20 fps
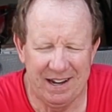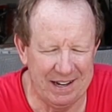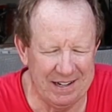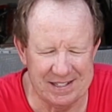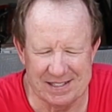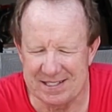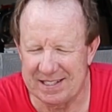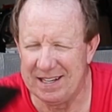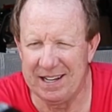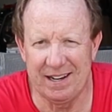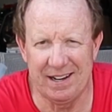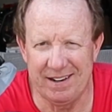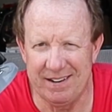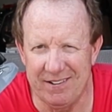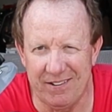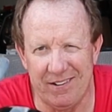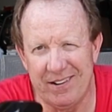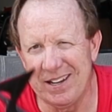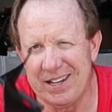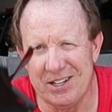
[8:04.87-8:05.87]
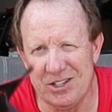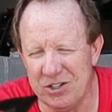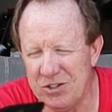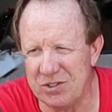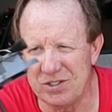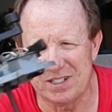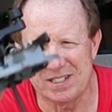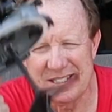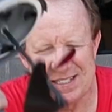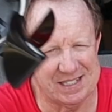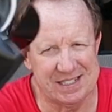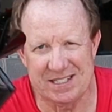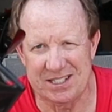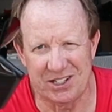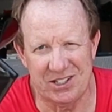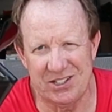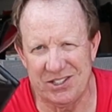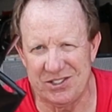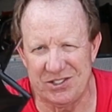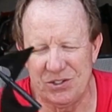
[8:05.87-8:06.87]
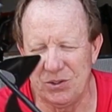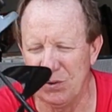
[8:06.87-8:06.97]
and just get it dirty and use it, because it's a good